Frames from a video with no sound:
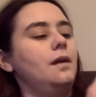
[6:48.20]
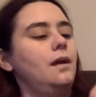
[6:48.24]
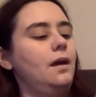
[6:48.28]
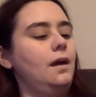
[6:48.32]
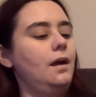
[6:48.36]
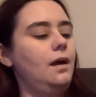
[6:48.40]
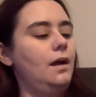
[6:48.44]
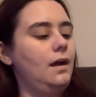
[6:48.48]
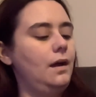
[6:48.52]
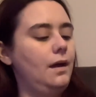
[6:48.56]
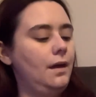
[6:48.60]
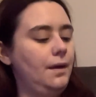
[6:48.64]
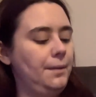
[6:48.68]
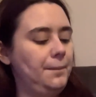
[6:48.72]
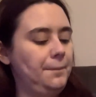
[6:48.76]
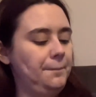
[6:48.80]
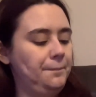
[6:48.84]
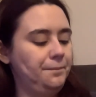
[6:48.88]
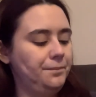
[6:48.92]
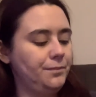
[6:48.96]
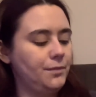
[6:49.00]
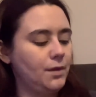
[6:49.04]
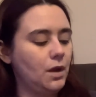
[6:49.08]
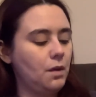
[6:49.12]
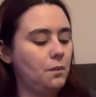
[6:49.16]
Um,
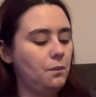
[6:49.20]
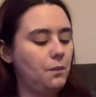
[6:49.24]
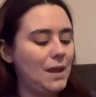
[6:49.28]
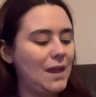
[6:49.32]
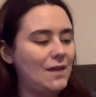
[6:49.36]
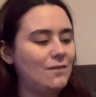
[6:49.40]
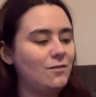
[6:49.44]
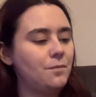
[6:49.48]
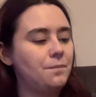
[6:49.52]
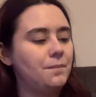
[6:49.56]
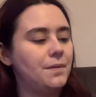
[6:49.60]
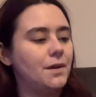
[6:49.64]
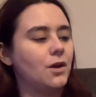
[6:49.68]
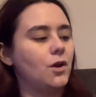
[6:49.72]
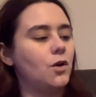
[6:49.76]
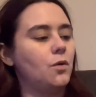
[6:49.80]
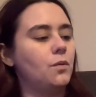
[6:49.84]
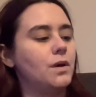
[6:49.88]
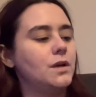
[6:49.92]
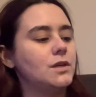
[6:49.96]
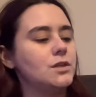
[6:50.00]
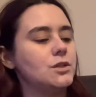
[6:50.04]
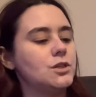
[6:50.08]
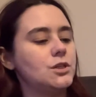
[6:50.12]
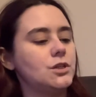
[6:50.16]
we have a bigger
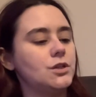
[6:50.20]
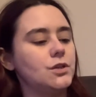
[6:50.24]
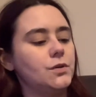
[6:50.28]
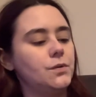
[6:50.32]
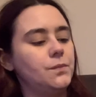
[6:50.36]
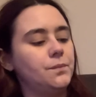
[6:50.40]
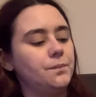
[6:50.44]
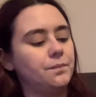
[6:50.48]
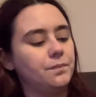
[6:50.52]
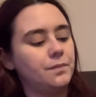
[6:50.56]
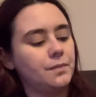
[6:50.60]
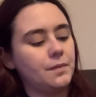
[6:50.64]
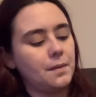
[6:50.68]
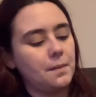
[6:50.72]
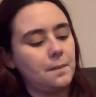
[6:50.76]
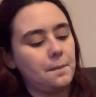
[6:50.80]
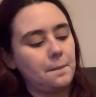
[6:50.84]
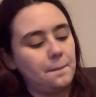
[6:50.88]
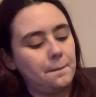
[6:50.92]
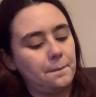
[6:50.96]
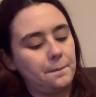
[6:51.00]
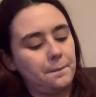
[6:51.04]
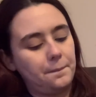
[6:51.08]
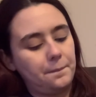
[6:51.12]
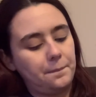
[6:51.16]
one too,
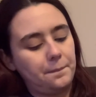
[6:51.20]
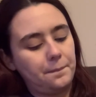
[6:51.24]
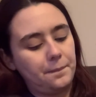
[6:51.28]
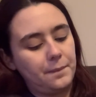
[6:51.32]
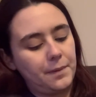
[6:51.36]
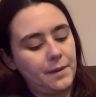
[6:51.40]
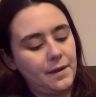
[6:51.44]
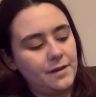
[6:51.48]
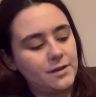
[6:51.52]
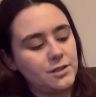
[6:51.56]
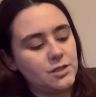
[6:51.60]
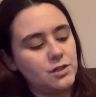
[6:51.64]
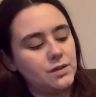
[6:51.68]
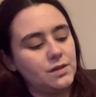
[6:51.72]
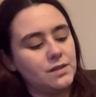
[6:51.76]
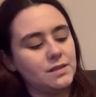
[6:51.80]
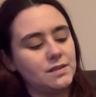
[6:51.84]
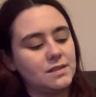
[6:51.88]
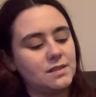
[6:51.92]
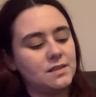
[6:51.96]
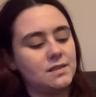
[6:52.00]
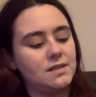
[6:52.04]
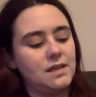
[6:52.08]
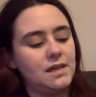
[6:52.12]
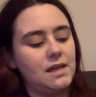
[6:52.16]
but as you can
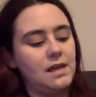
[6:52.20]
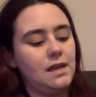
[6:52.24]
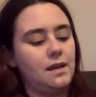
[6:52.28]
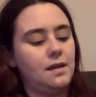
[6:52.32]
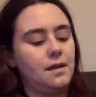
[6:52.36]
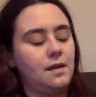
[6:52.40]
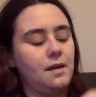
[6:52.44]
see,